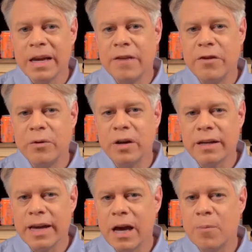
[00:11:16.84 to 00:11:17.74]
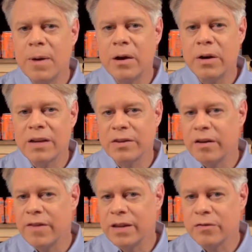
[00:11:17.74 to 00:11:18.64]
If you'd like to help out as an
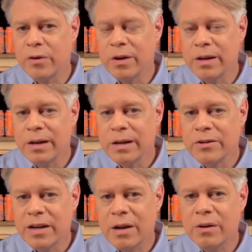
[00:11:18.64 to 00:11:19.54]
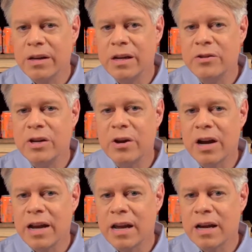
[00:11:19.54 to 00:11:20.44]
advanced viewer, check out
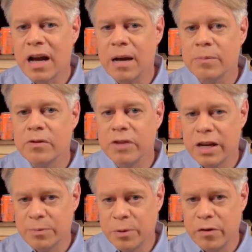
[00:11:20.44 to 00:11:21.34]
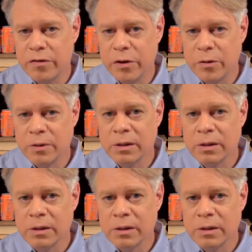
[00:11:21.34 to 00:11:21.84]
engineerguy.com/preview.